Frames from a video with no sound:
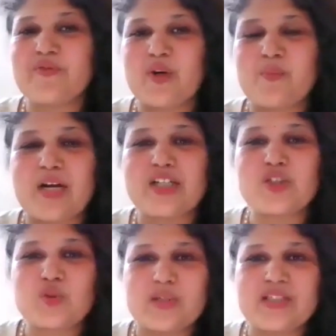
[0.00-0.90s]
from
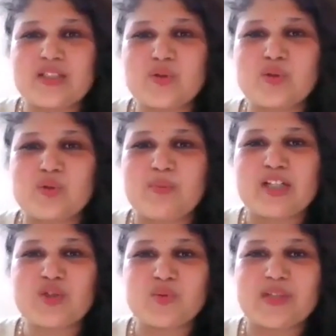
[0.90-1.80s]
March 22 to
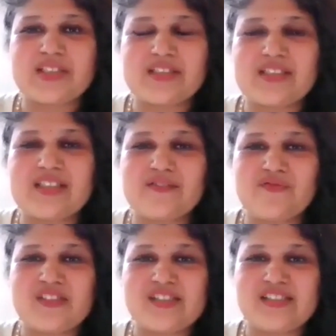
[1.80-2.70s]
March 23. If
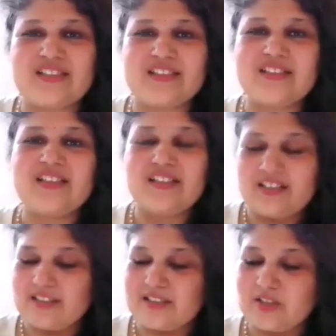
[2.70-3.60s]
we see,
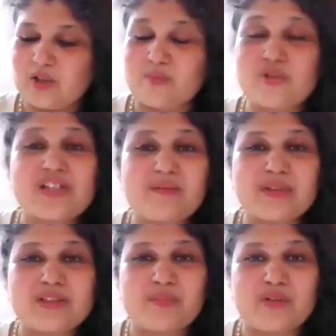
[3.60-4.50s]
it is almost
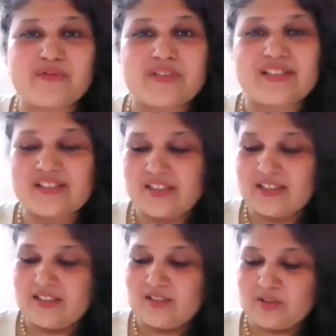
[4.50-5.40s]
double the profits.
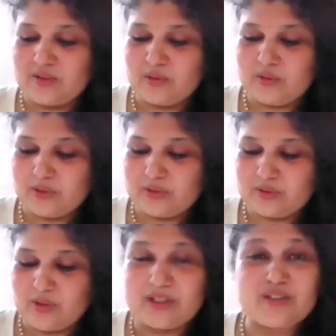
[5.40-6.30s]

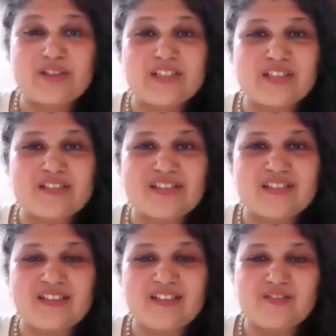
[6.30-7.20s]
So, congratulations,
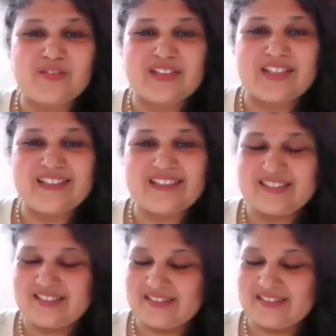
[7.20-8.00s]
sir, for that.